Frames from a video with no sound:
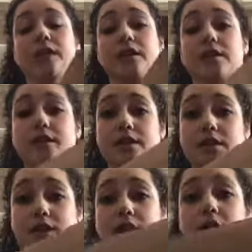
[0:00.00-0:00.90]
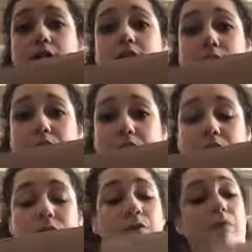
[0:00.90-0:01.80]
this
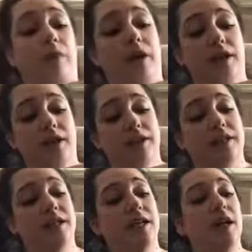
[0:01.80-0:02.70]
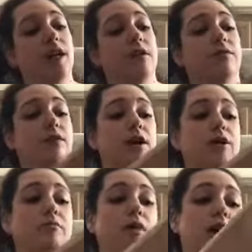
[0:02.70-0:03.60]
small box
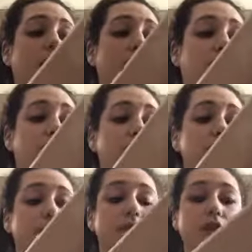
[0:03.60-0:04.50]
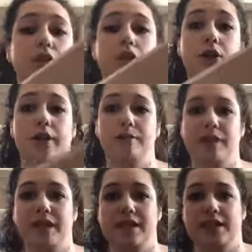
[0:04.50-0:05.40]
from Simply Charlotte
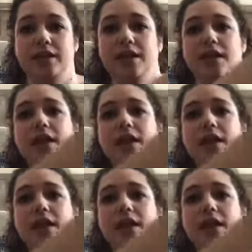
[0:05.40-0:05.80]
Mason.